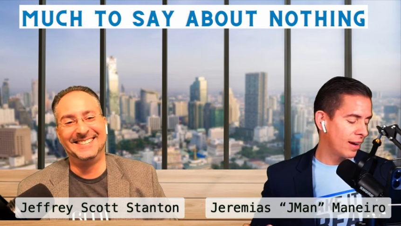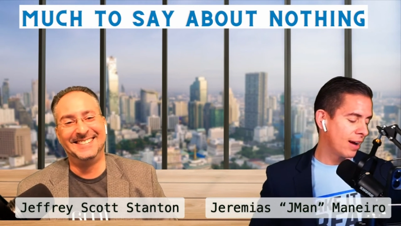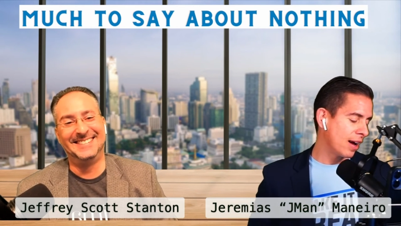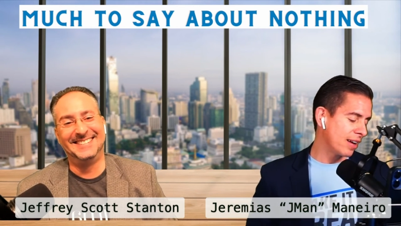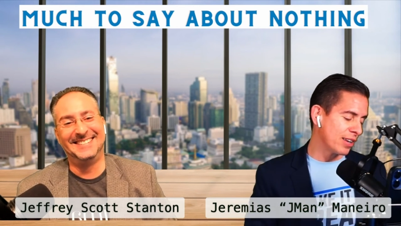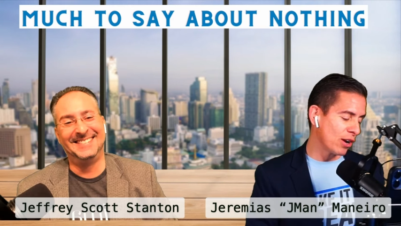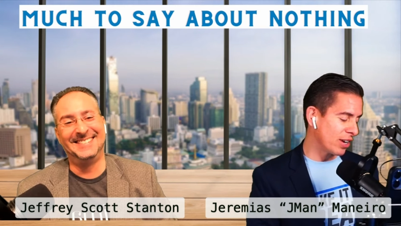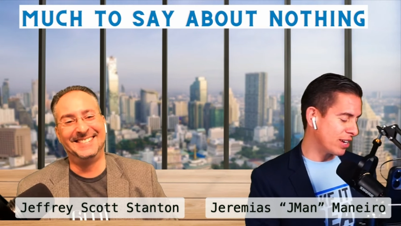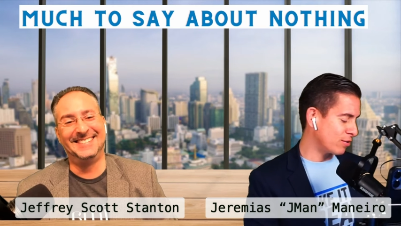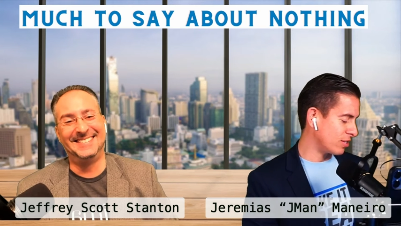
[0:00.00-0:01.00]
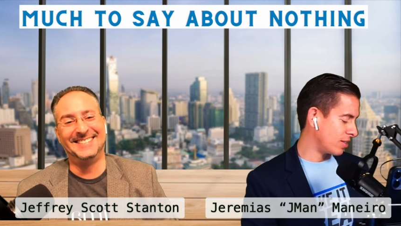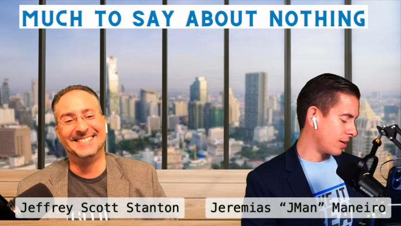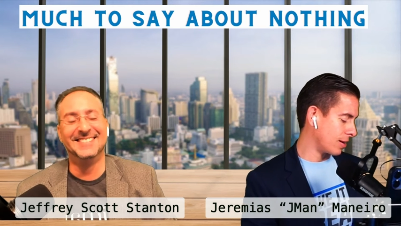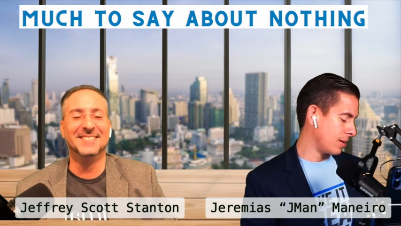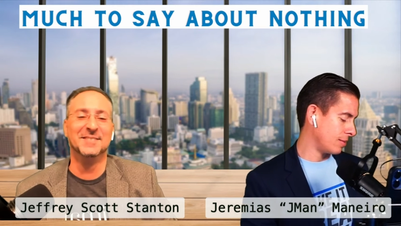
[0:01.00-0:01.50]
Speaker 1: uh, you know, here's the
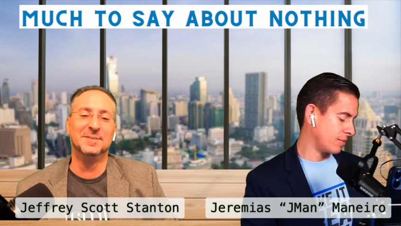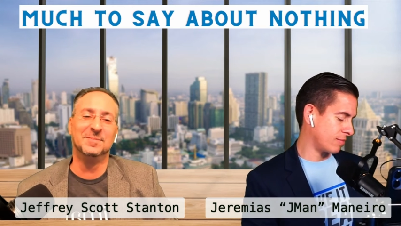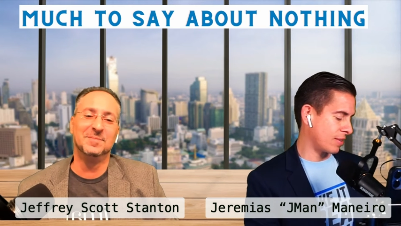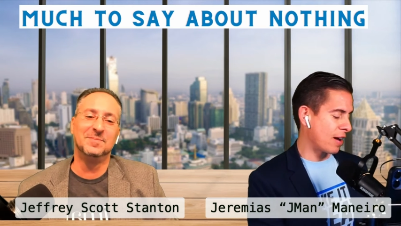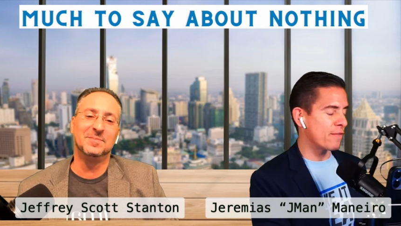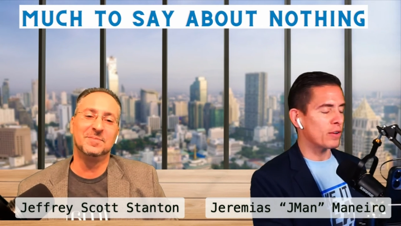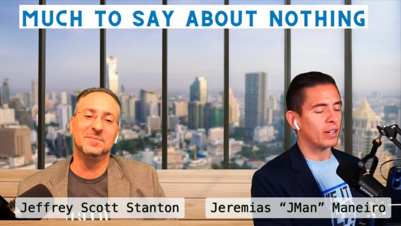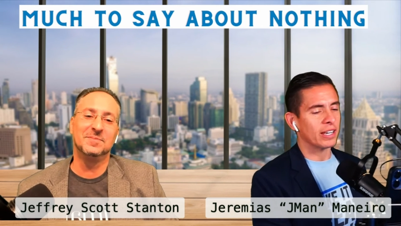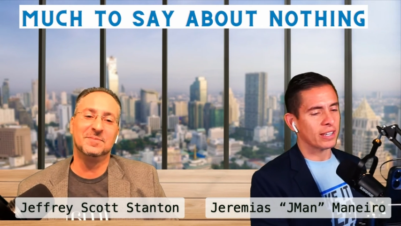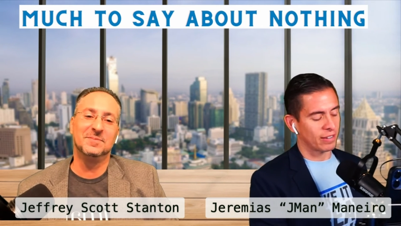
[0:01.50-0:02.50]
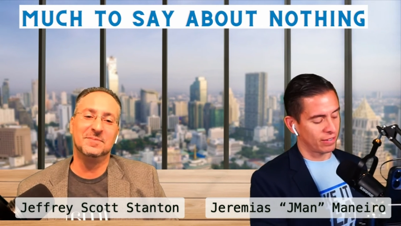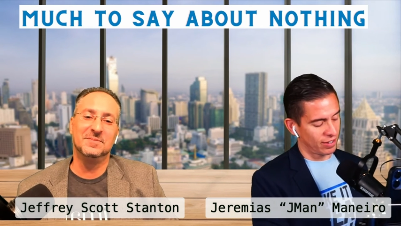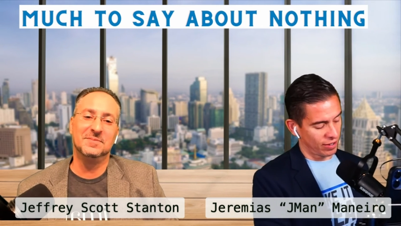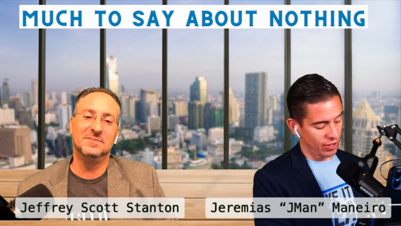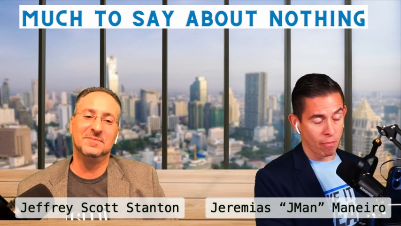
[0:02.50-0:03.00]
thing. I I feel like
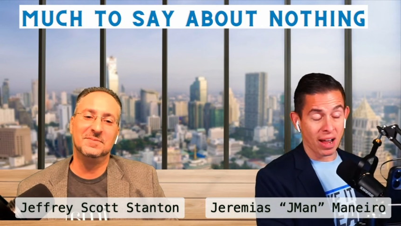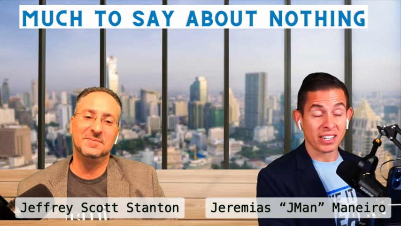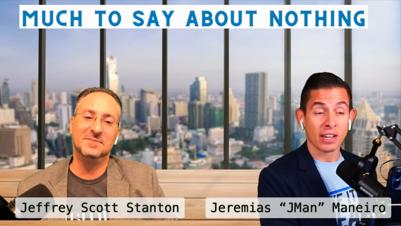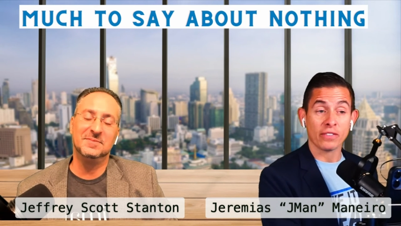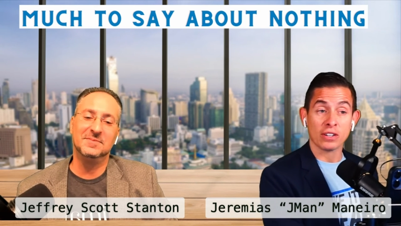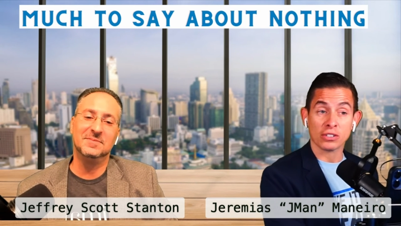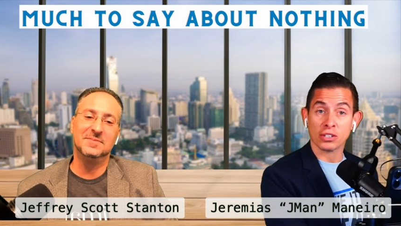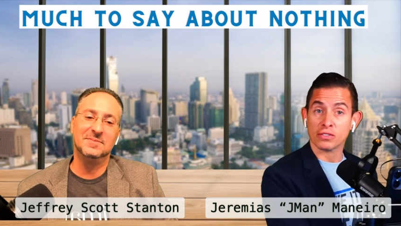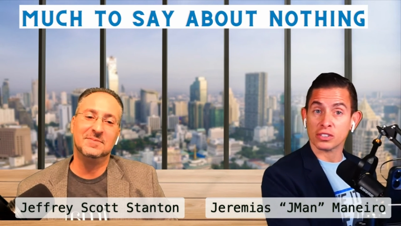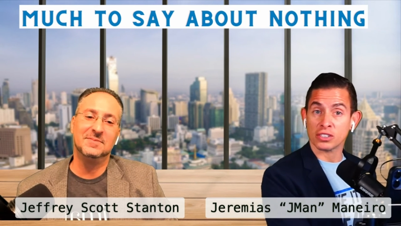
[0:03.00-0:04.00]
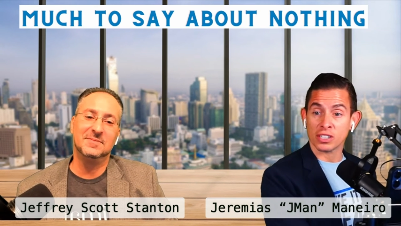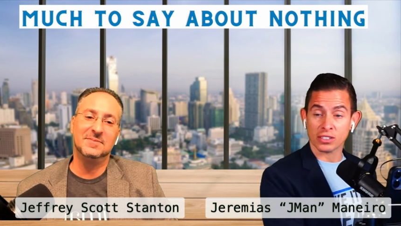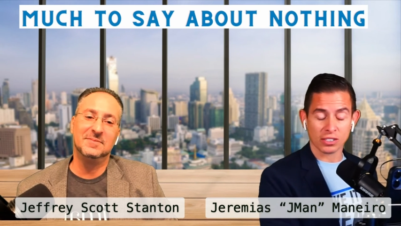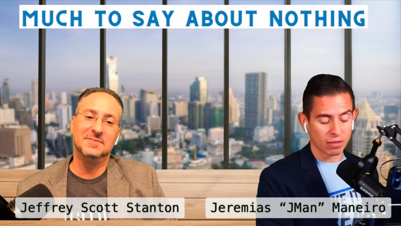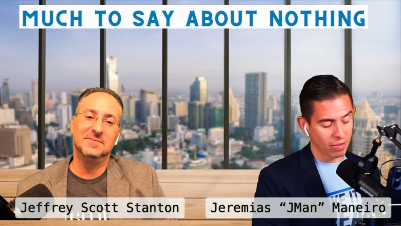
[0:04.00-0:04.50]
my definition of
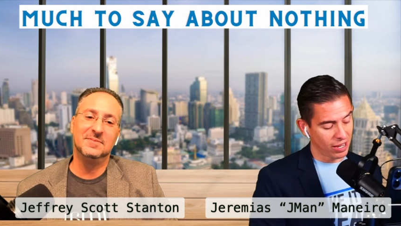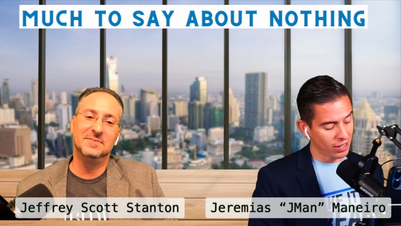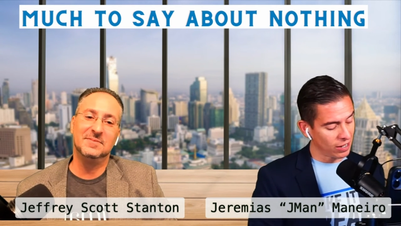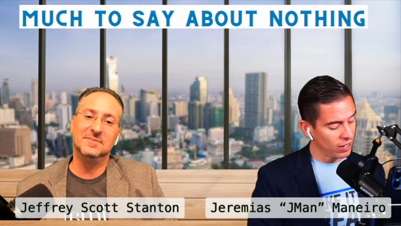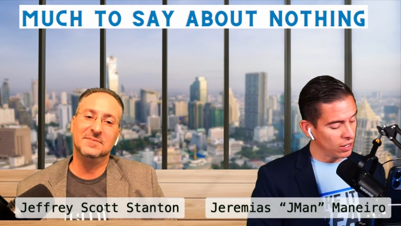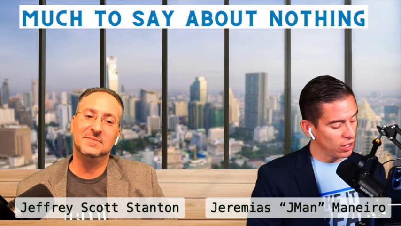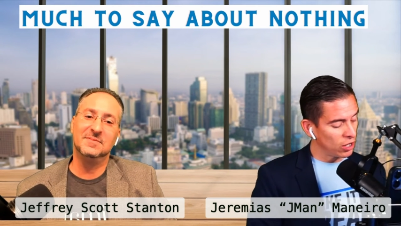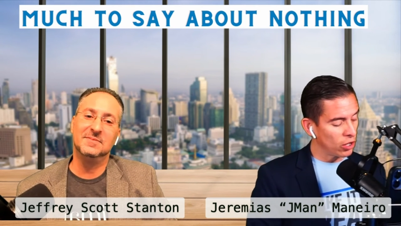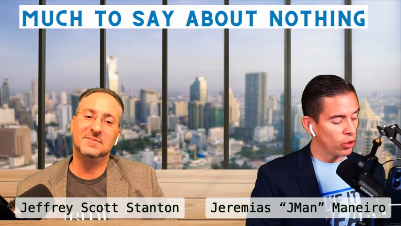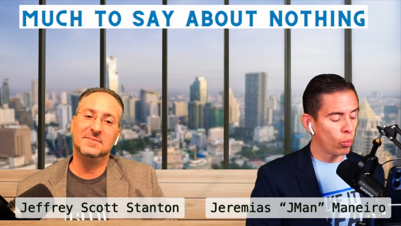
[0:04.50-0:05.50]
success is the man the